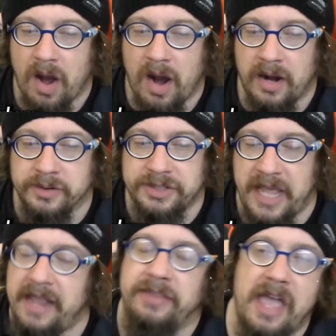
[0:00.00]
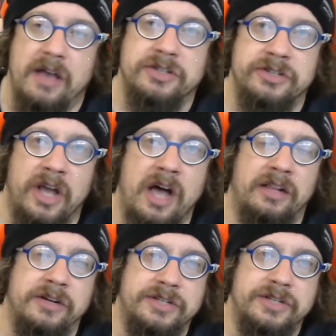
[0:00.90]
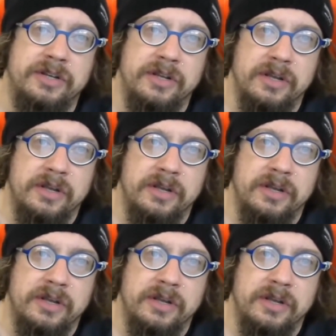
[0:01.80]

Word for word: Uh, it was ten thousand dollars,